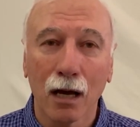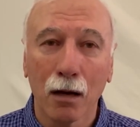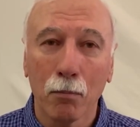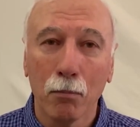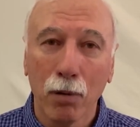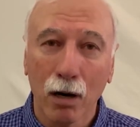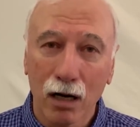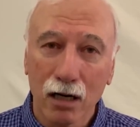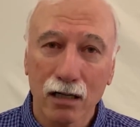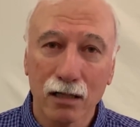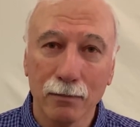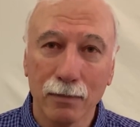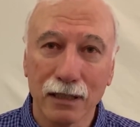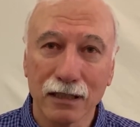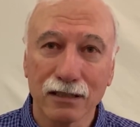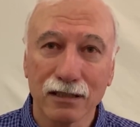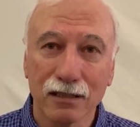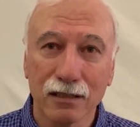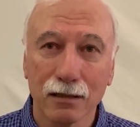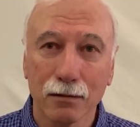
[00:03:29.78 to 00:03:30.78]

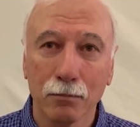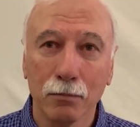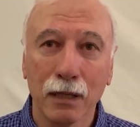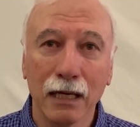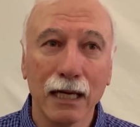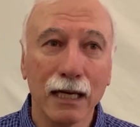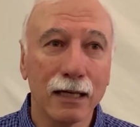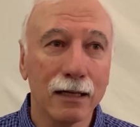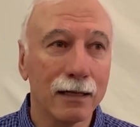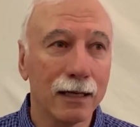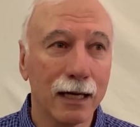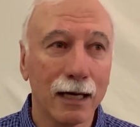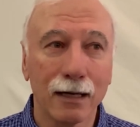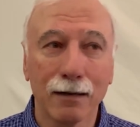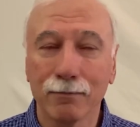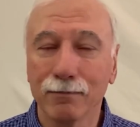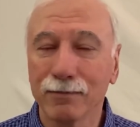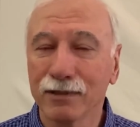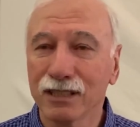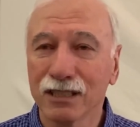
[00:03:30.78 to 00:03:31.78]
Barnabas being
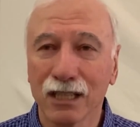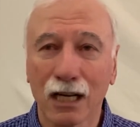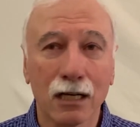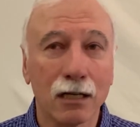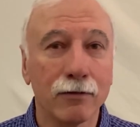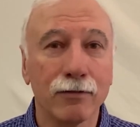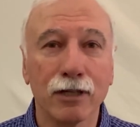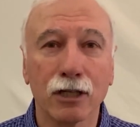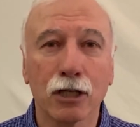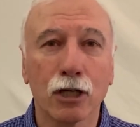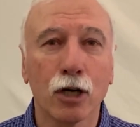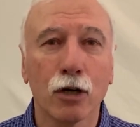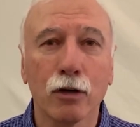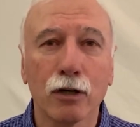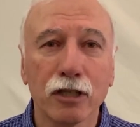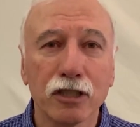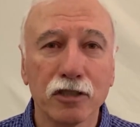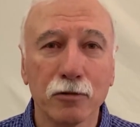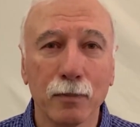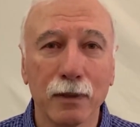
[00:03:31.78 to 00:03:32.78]
the son of
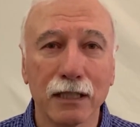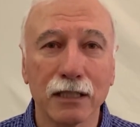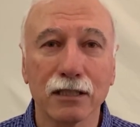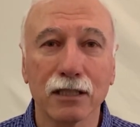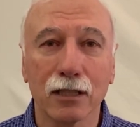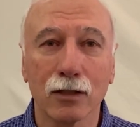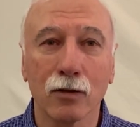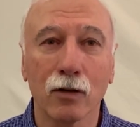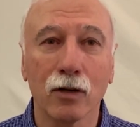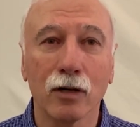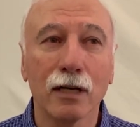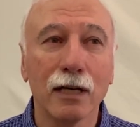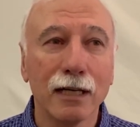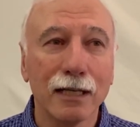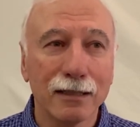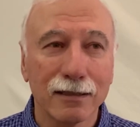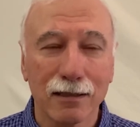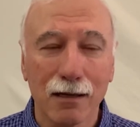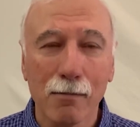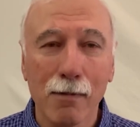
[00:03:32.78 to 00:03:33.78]
encouragement or
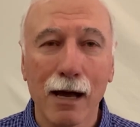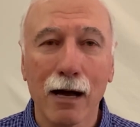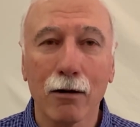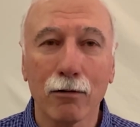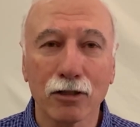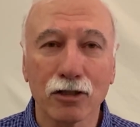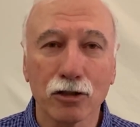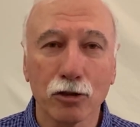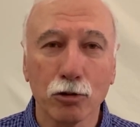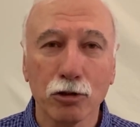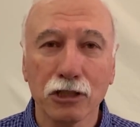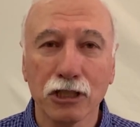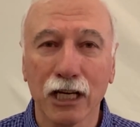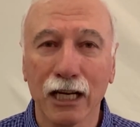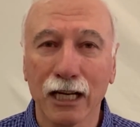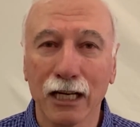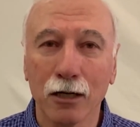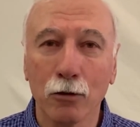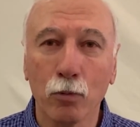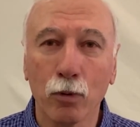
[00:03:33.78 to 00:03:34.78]
somehow
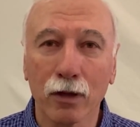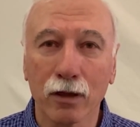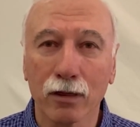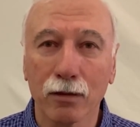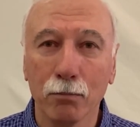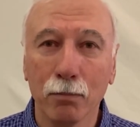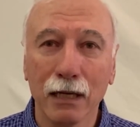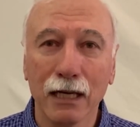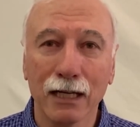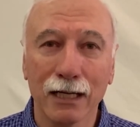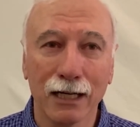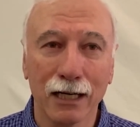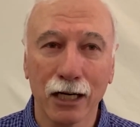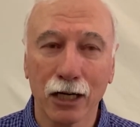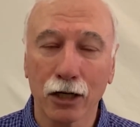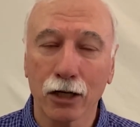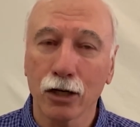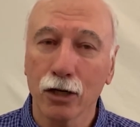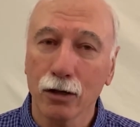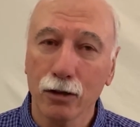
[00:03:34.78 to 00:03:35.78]
associated with being an
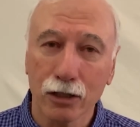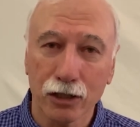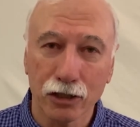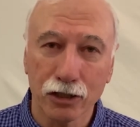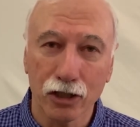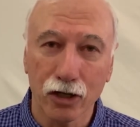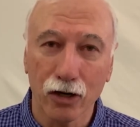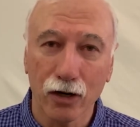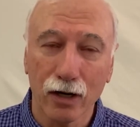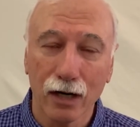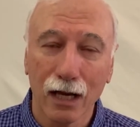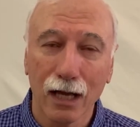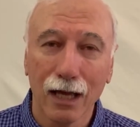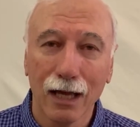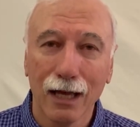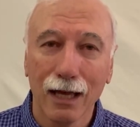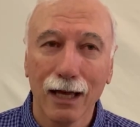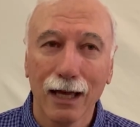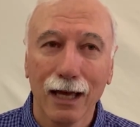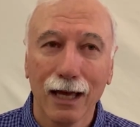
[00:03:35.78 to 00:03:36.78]
encourager.
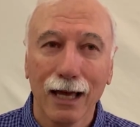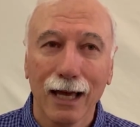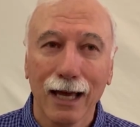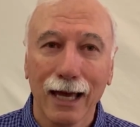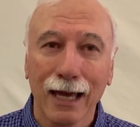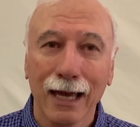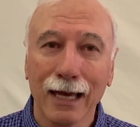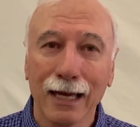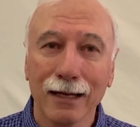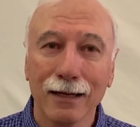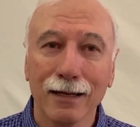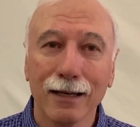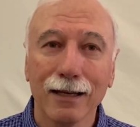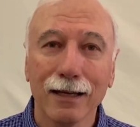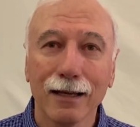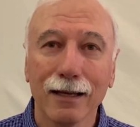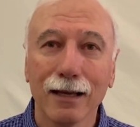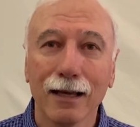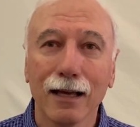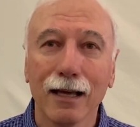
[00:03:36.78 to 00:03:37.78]
And
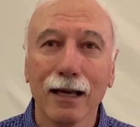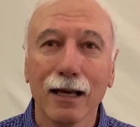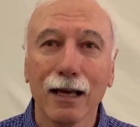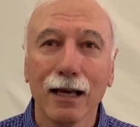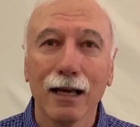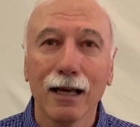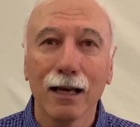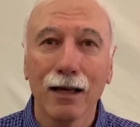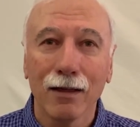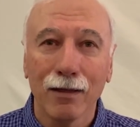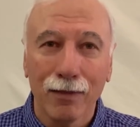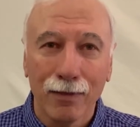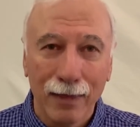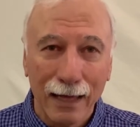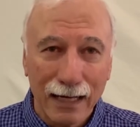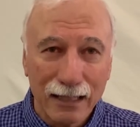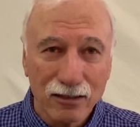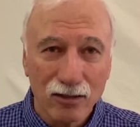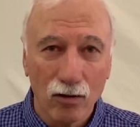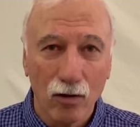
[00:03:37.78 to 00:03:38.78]

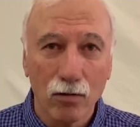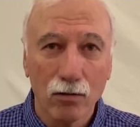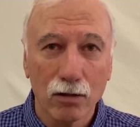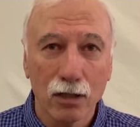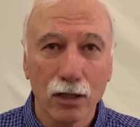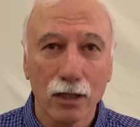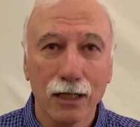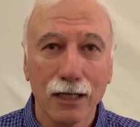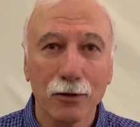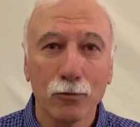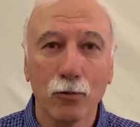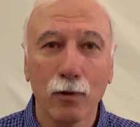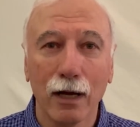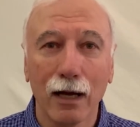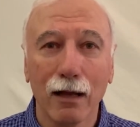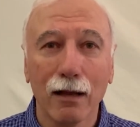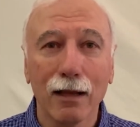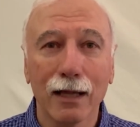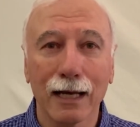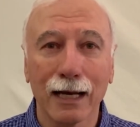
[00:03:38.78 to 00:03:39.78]
that's all good and
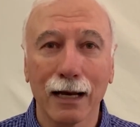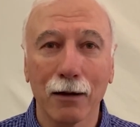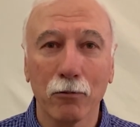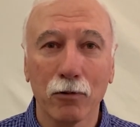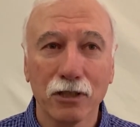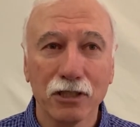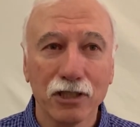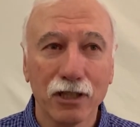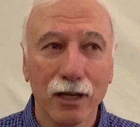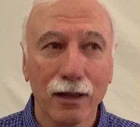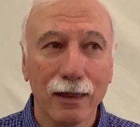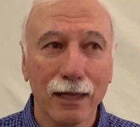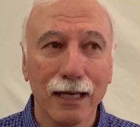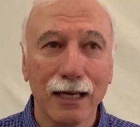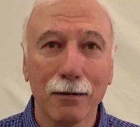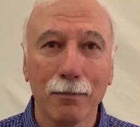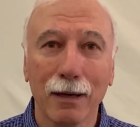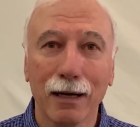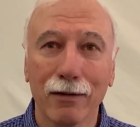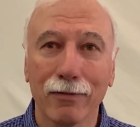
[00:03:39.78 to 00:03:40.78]
well, and I want you to think
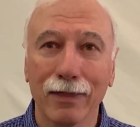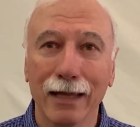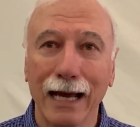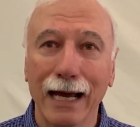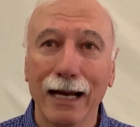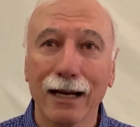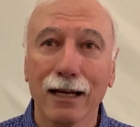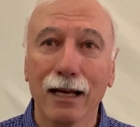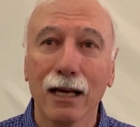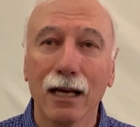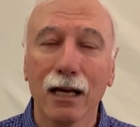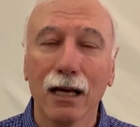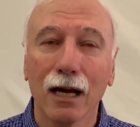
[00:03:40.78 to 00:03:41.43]
about that.